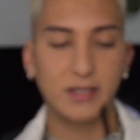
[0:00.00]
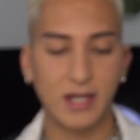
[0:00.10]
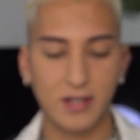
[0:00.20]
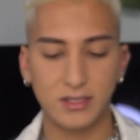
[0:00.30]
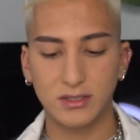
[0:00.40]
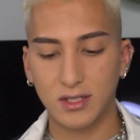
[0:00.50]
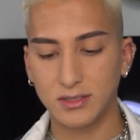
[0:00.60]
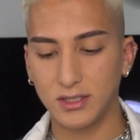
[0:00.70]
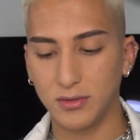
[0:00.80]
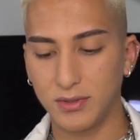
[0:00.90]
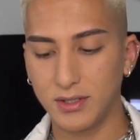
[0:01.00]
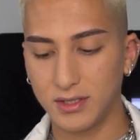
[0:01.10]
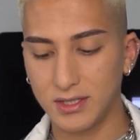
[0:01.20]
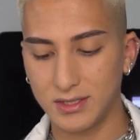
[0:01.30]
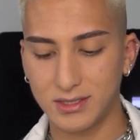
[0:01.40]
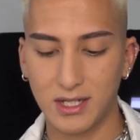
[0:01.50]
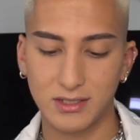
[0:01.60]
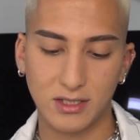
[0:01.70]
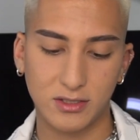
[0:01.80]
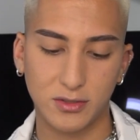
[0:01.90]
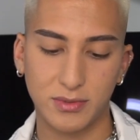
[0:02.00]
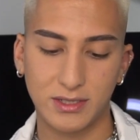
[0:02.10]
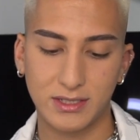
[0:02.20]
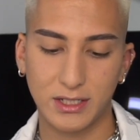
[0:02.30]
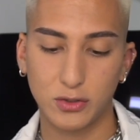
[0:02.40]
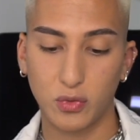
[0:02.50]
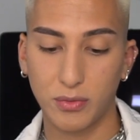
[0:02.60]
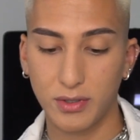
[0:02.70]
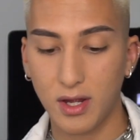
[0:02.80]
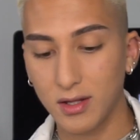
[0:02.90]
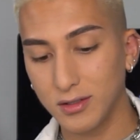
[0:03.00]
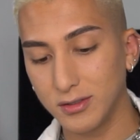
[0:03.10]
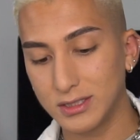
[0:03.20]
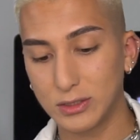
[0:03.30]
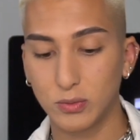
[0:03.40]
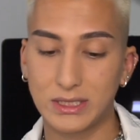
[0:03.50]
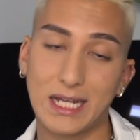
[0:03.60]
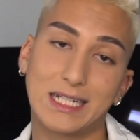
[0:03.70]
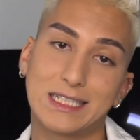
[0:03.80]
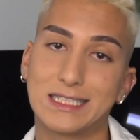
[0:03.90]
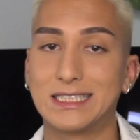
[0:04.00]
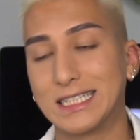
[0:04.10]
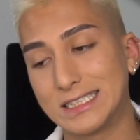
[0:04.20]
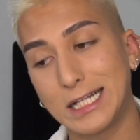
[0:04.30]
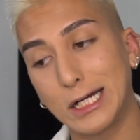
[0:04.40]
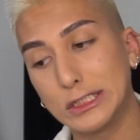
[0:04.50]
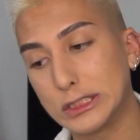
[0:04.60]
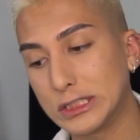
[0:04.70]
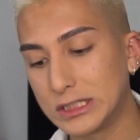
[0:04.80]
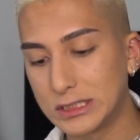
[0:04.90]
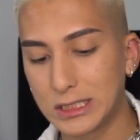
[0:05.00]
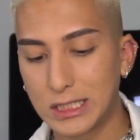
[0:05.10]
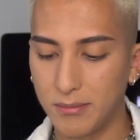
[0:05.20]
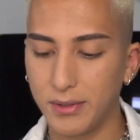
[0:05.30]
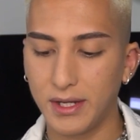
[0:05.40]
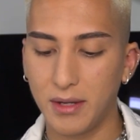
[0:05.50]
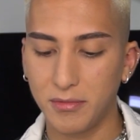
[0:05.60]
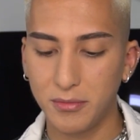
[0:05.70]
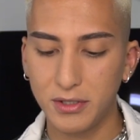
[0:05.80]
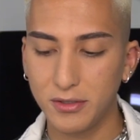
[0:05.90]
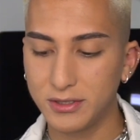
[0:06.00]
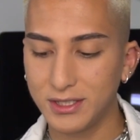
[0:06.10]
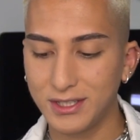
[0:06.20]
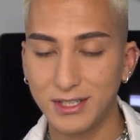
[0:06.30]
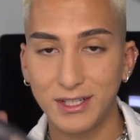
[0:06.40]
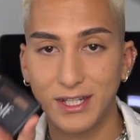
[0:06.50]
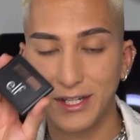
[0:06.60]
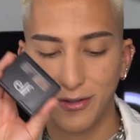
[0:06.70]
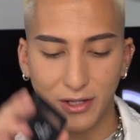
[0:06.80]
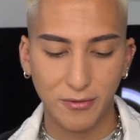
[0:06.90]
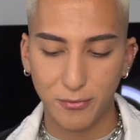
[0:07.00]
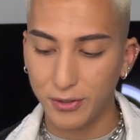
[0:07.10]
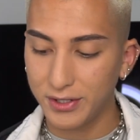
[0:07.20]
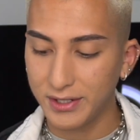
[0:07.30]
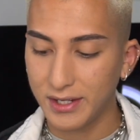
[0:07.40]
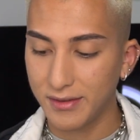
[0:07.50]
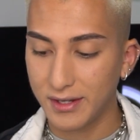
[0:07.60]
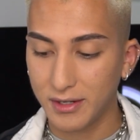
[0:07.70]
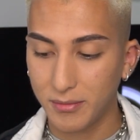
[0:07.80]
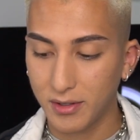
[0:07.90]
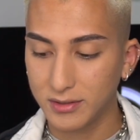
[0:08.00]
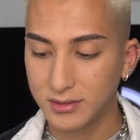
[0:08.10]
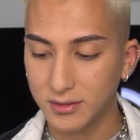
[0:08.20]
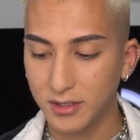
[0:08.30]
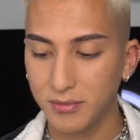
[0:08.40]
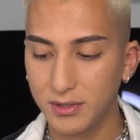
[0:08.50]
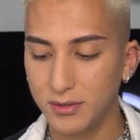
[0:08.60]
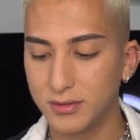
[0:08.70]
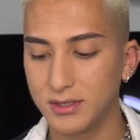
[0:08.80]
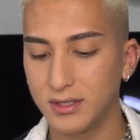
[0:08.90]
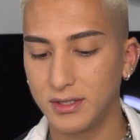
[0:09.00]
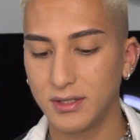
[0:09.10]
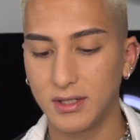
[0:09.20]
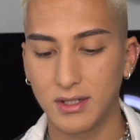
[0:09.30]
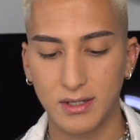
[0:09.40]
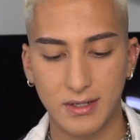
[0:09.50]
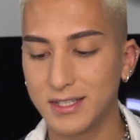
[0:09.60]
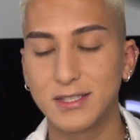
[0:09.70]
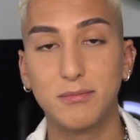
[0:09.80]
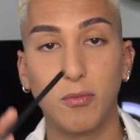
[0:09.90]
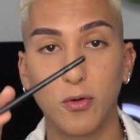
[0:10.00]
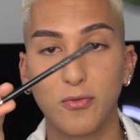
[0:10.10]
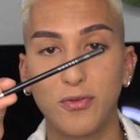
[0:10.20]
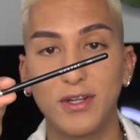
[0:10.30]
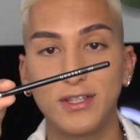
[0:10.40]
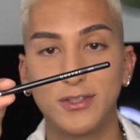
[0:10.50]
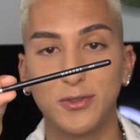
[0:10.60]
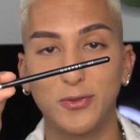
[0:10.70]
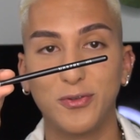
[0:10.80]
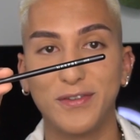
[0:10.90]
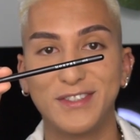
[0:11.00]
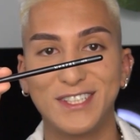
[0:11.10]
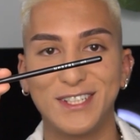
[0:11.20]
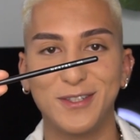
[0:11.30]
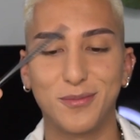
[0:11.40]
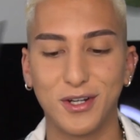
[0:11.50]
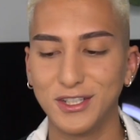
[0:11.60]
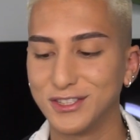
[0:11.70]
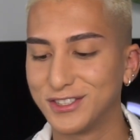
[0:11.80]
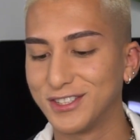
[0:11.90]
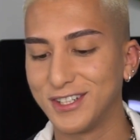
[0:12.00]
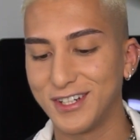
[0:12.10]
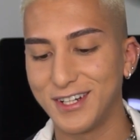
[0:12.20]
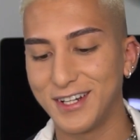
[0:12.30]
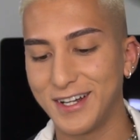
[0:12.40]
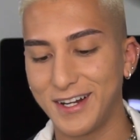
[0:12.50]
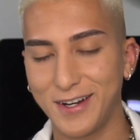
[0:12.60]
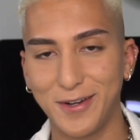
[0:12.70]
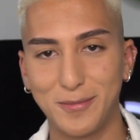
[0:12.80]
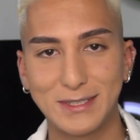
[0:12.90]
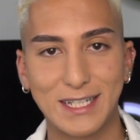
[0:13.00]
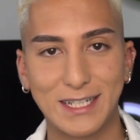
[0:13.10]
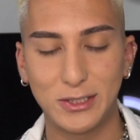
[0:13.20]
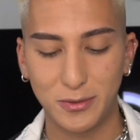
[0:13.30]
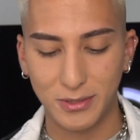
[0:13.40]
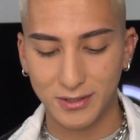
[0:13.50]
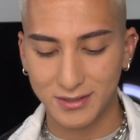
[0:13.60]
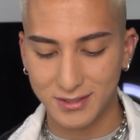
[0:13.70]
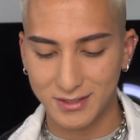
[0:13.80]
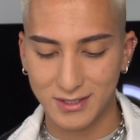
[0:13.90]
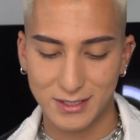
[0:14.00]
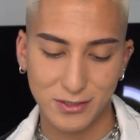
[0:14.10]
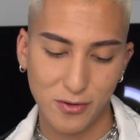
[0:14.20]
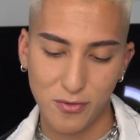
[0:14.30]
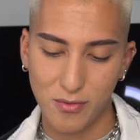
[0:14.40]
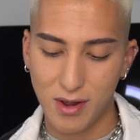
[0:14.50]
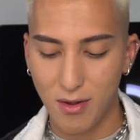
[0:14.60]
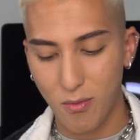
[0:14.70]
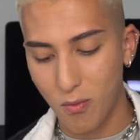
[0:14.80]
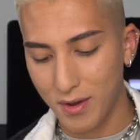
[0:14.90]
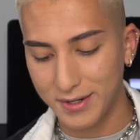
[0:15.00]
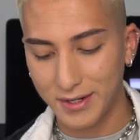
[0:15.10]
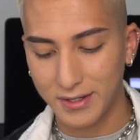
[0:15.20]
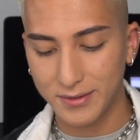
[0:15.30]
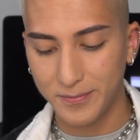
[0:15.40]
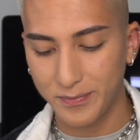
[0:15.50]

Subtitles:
the Anastasia one, because Anastasia one is like $21. This one's like $6. But I'm going to be using the E.L.F one, and then I'm also going to be using this Morphe 215 brush. It's $2, so why not?